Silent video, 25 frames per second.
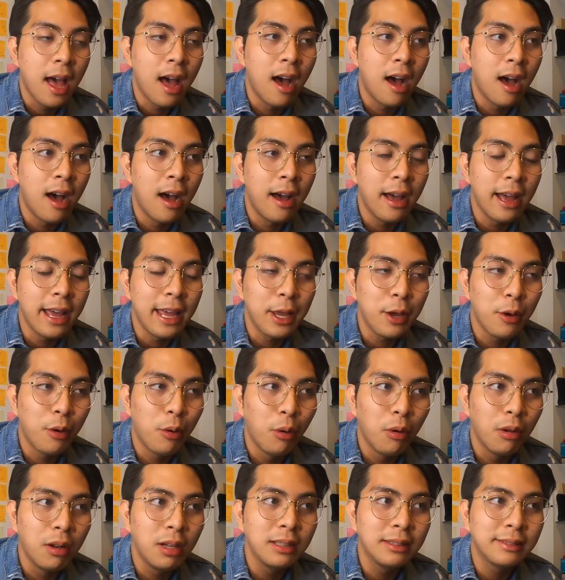uh, a
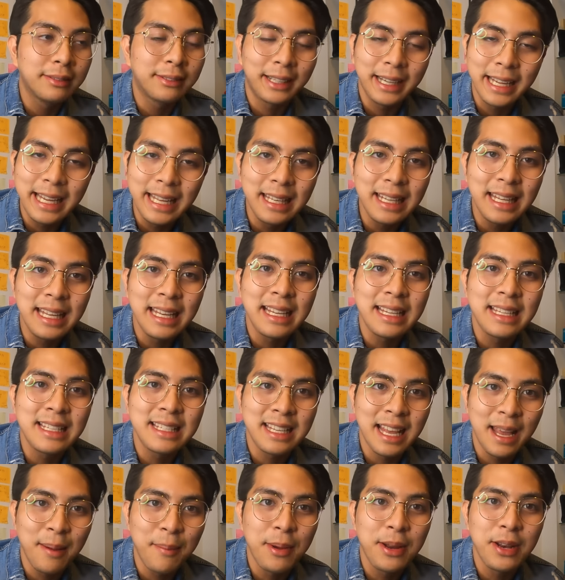whole training
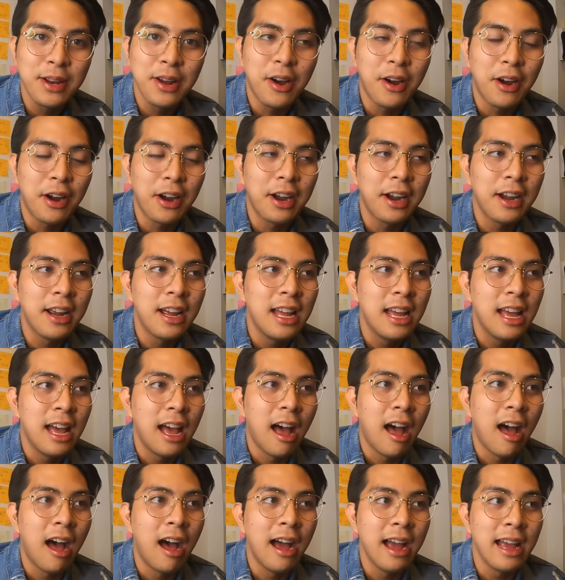seminar
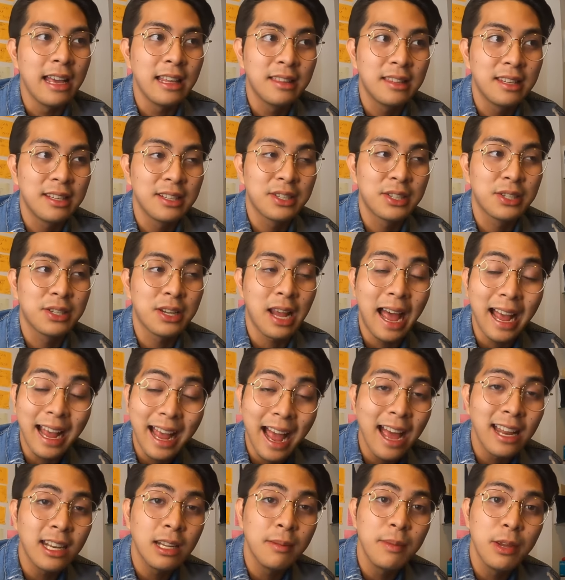uh, in this
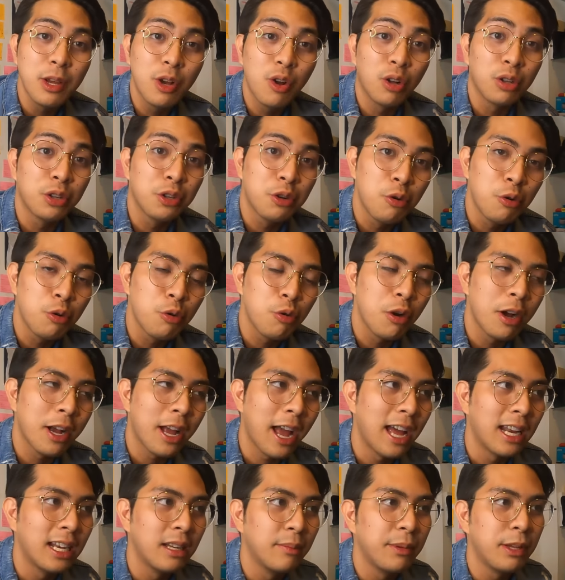academy called Cuckoo
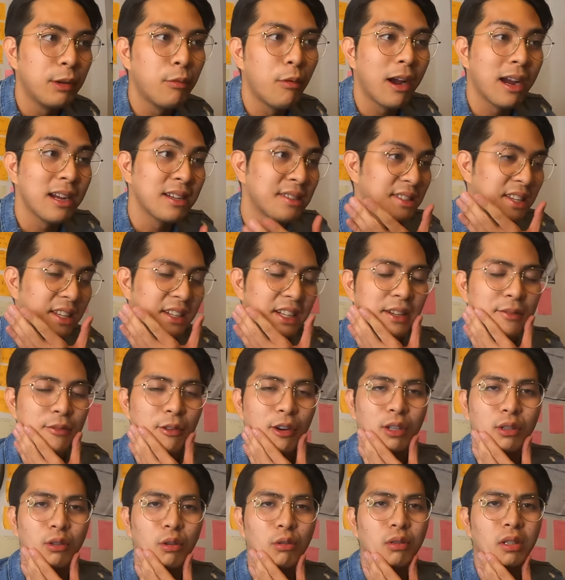Academy, where I studied
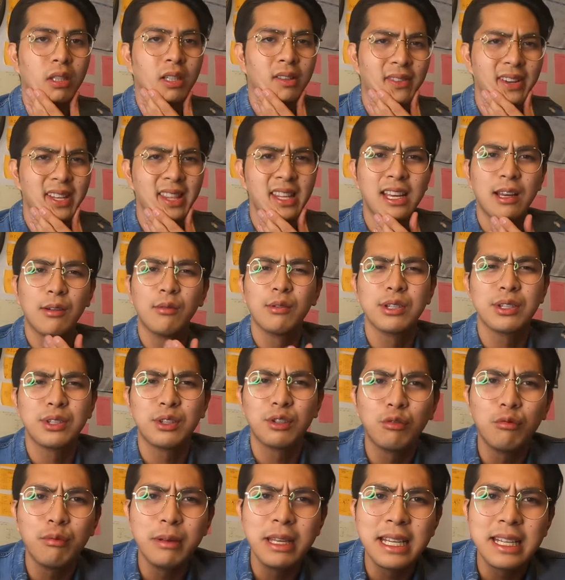for a total of I think it was
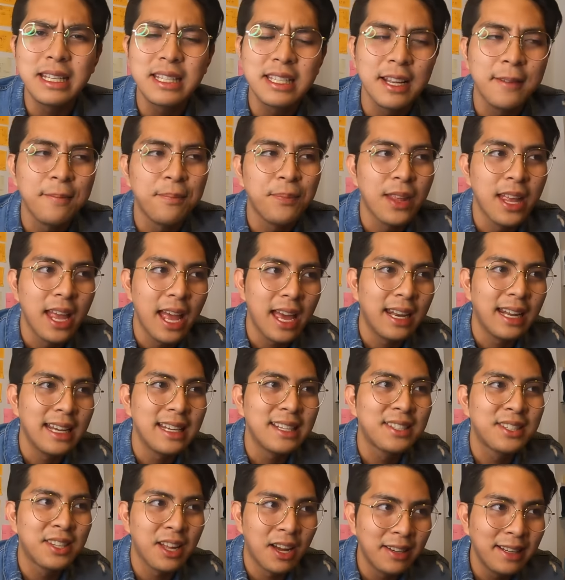two weeks, and
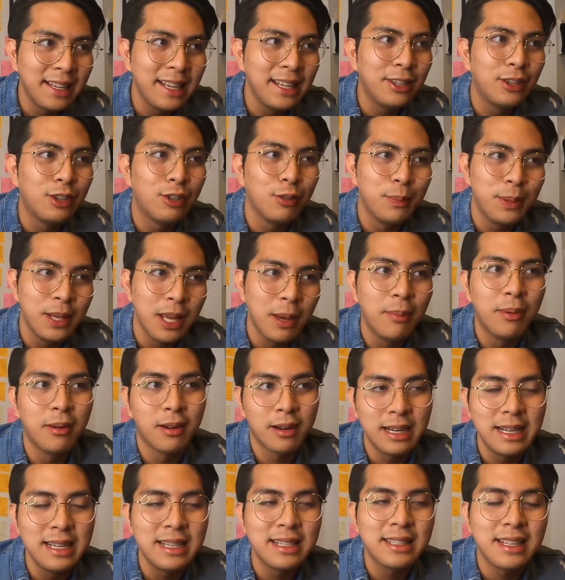I studied to be a
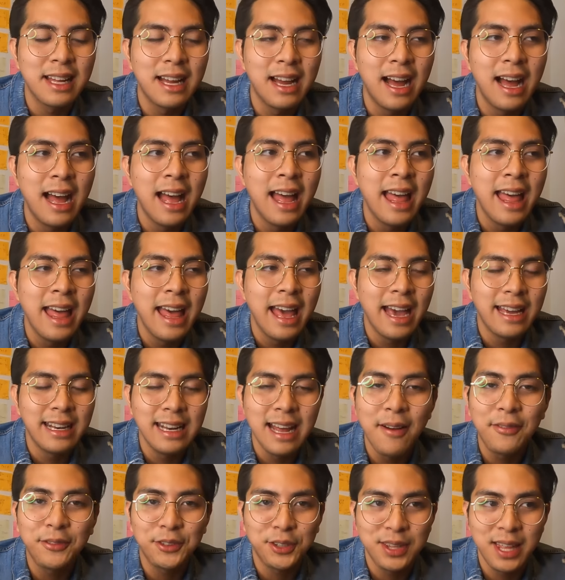barista.
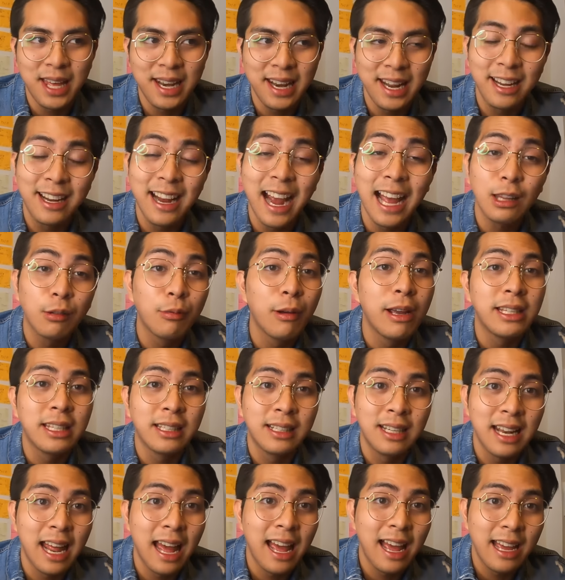And after that, I
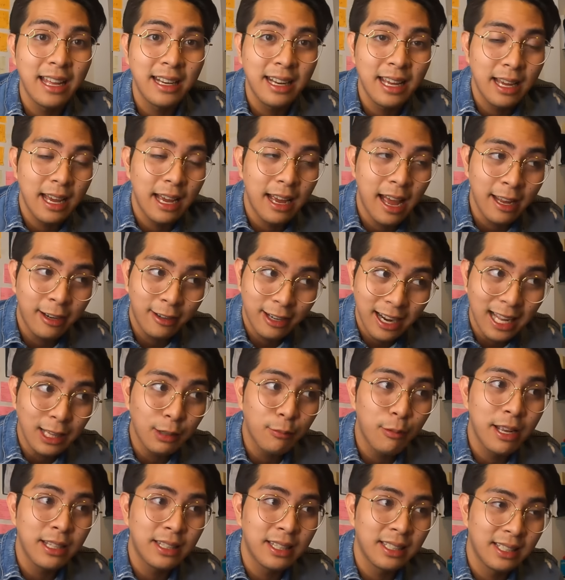graduated, and I, and I
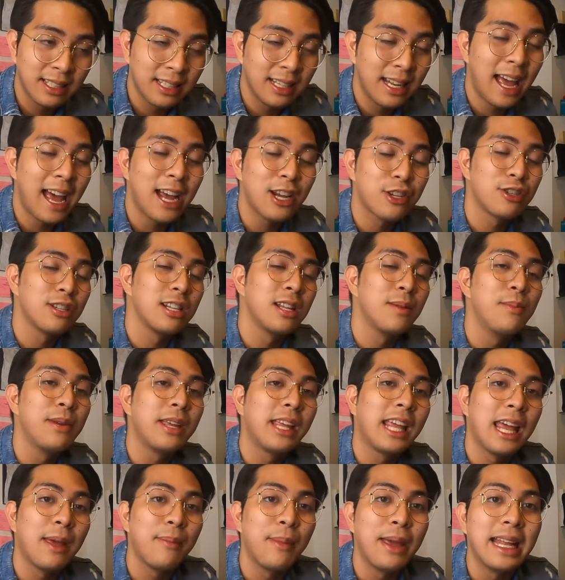graduated, and I actually
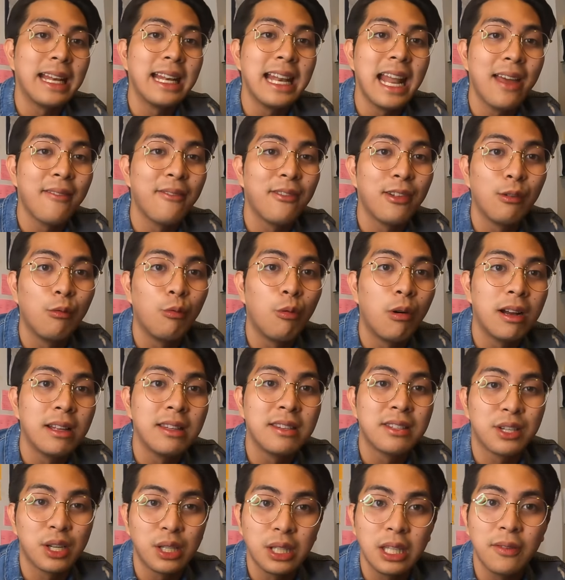became a level
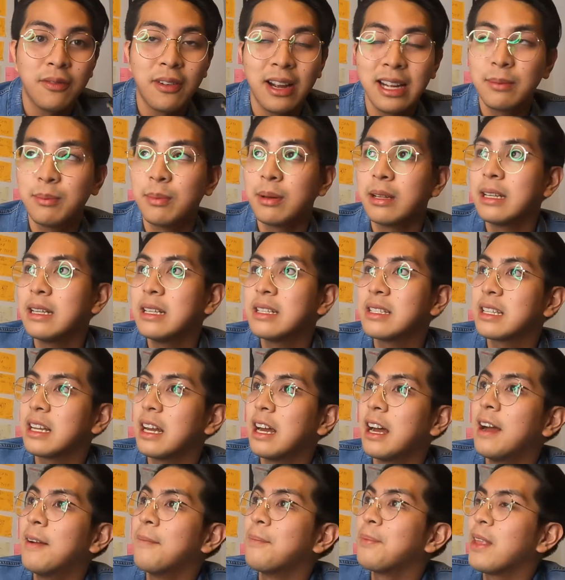one certified
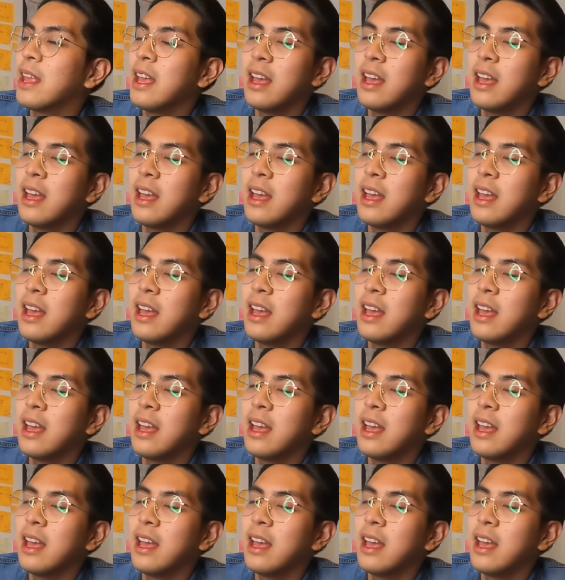barista.